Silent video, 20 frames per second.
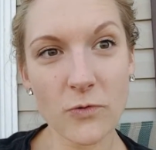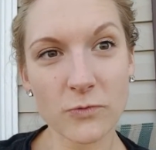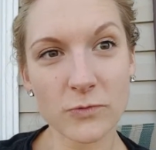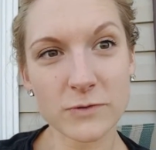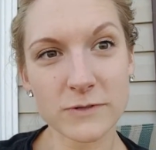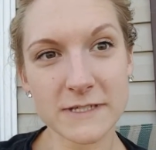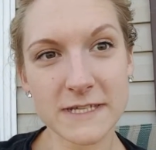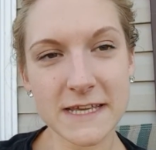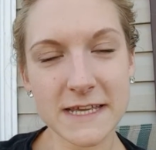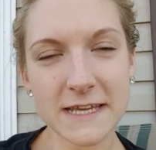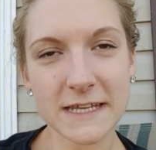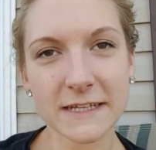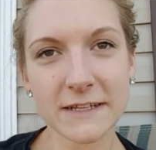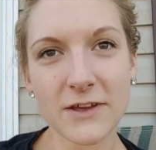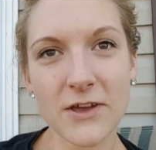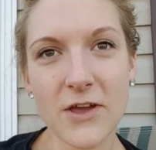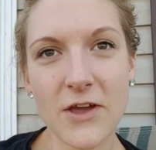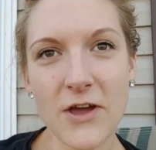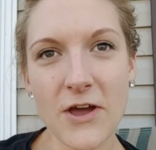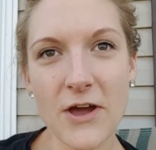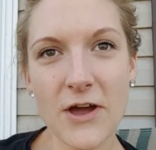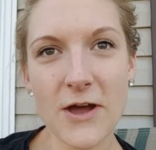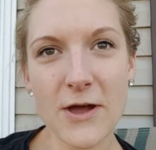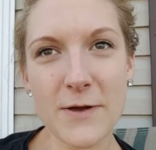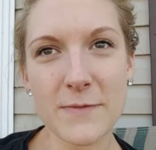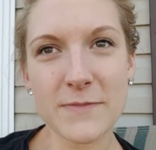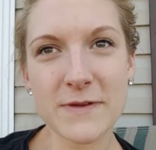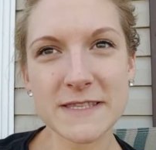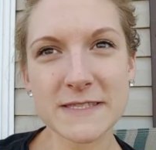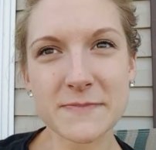routine,
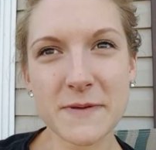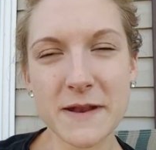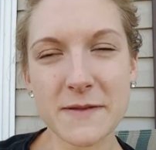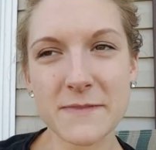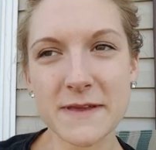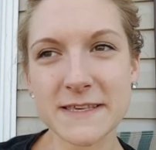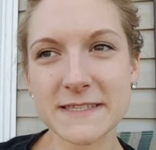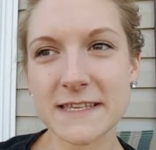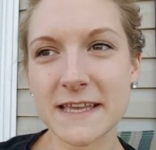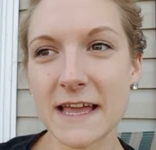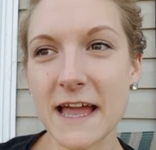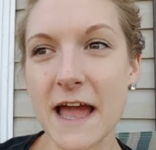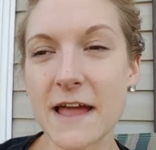it's been amazing.